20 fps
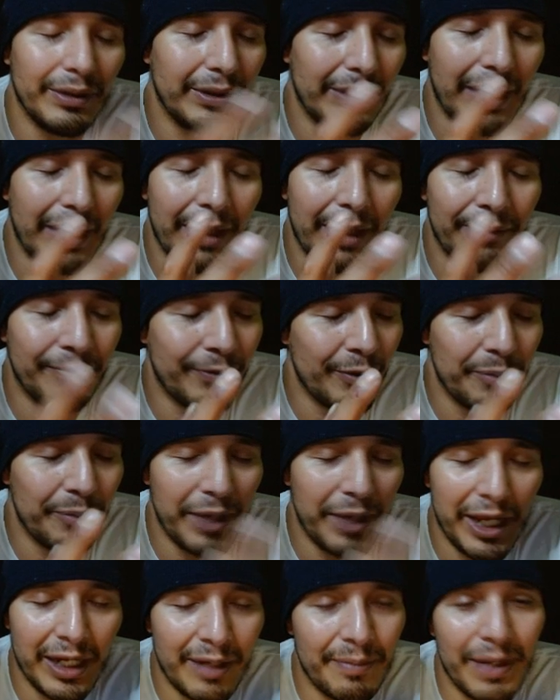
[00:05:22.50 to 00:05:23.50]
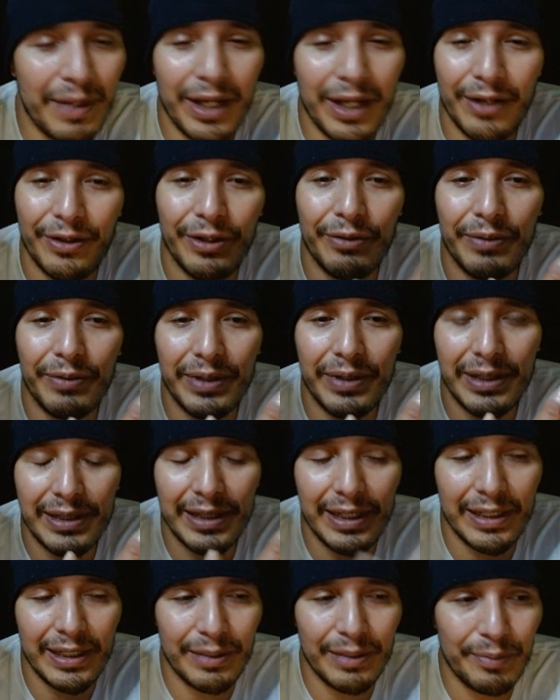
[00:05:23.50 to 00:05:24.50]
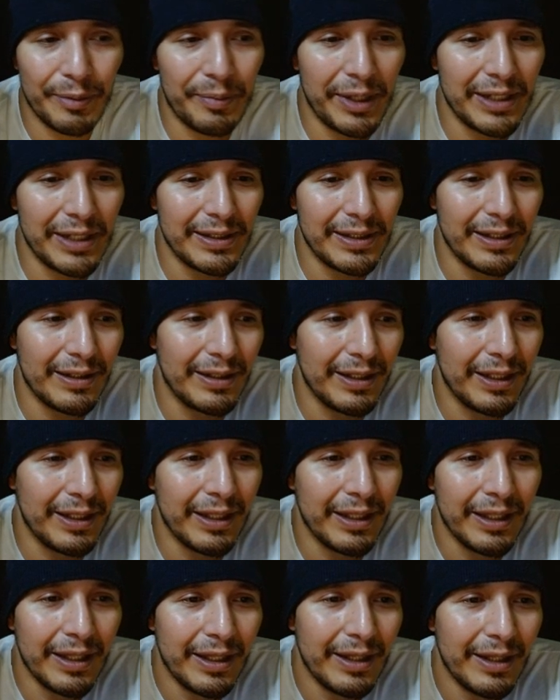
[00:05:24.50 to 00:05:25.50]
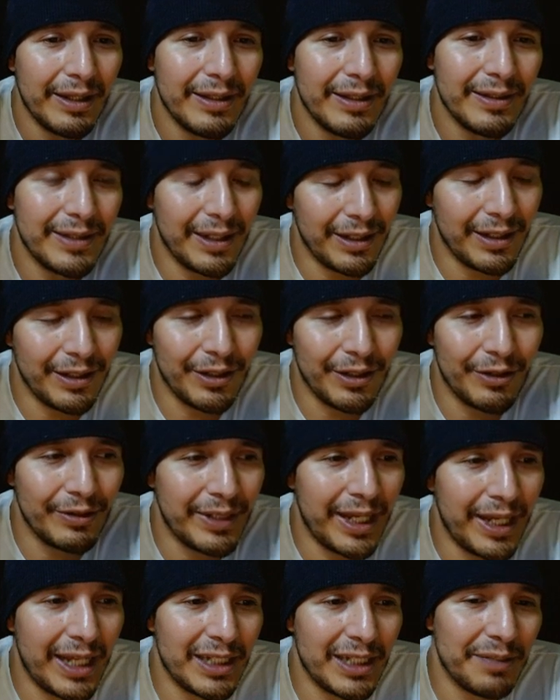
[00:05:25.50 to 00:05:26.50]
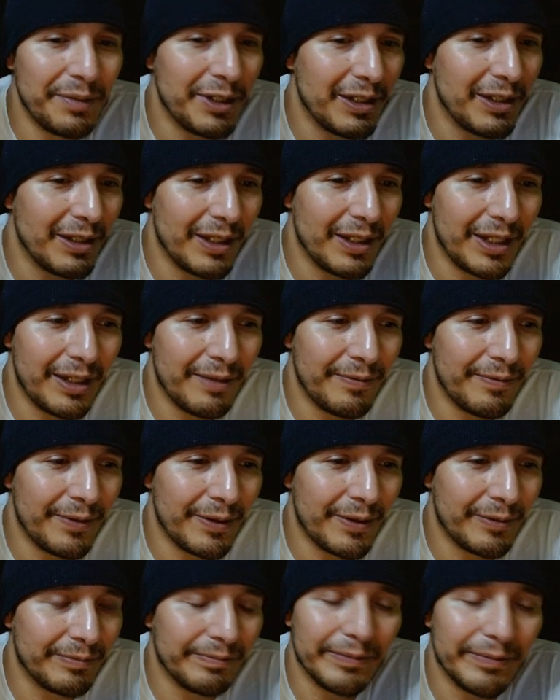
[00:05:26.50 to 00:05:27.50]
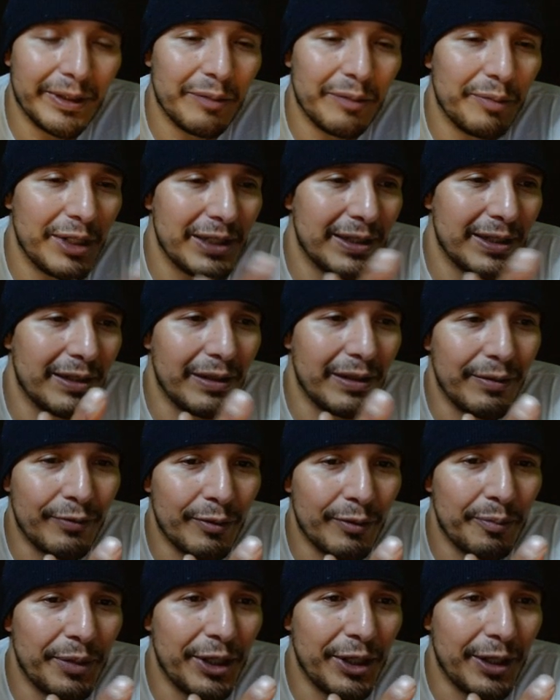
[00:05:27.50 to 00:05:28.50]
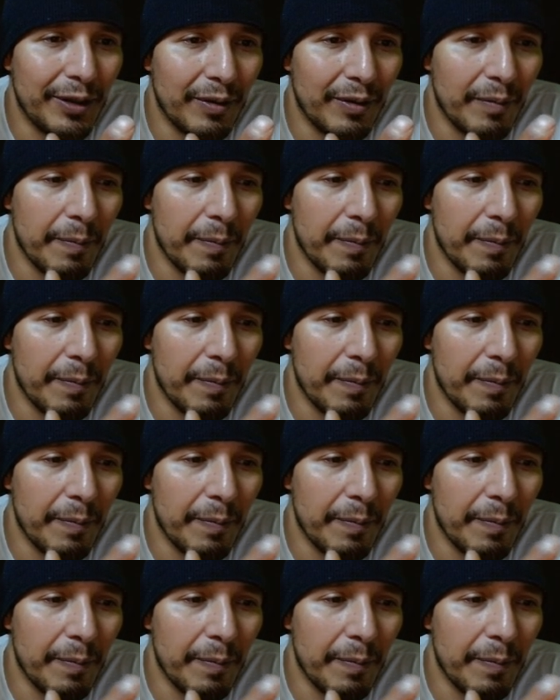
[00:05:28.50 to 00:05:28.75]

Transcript: I verbatim, I don't know what he says, but basically saying, you know, attachment and love are, like, basically forbidden.